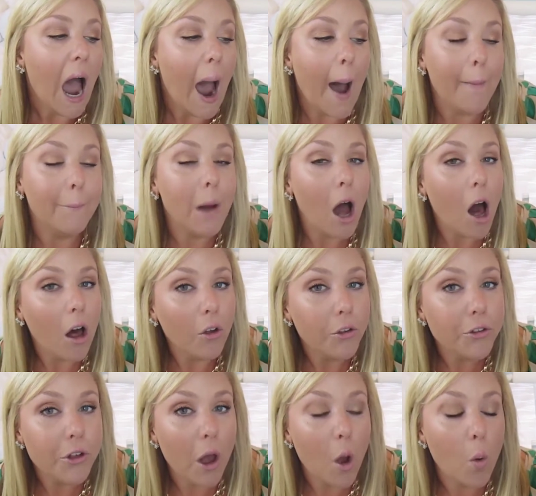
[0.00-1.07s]
Um,
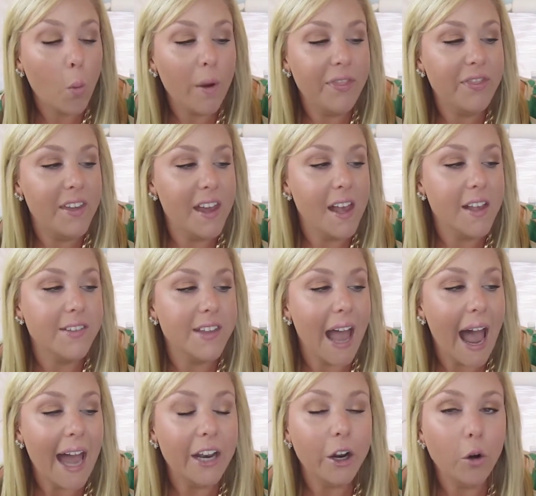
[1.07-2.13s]
also with this
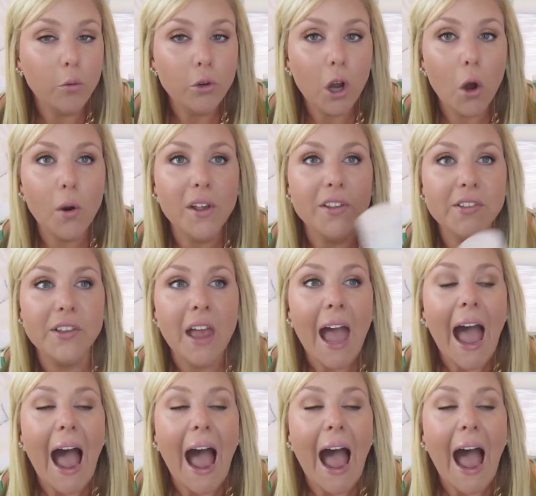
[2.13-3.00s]
I don't notice